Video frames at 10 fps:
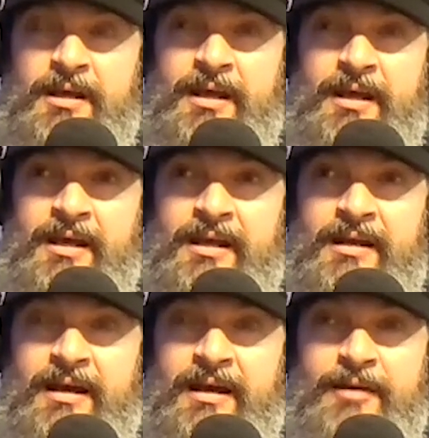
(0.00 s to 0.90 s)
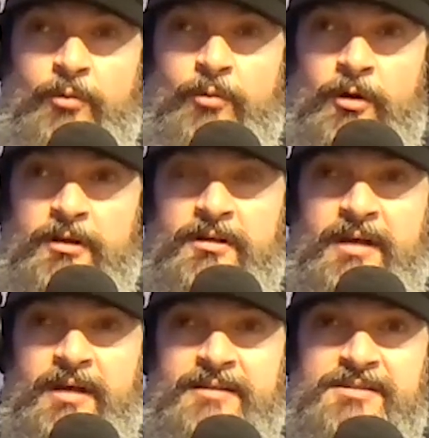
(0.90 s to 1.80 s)
and I had to work
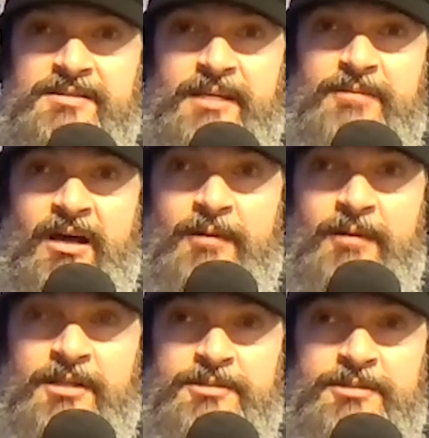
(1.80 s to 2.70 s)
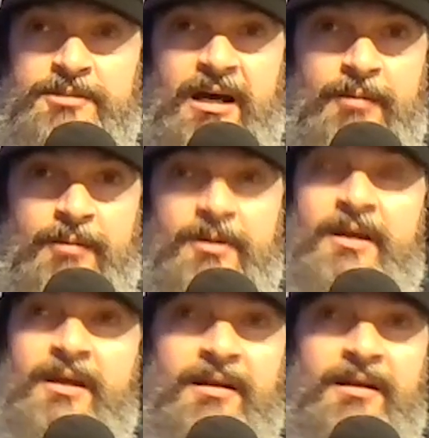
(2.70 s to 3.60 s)
at the same time, keep a job,
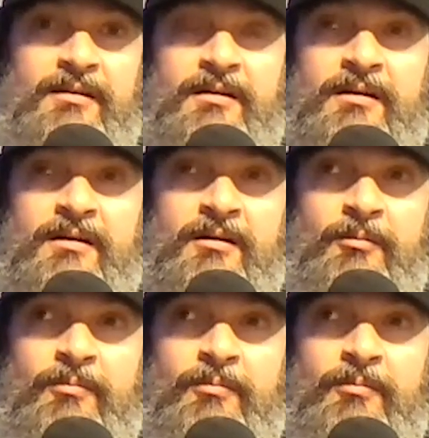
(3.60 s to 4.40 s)
and um,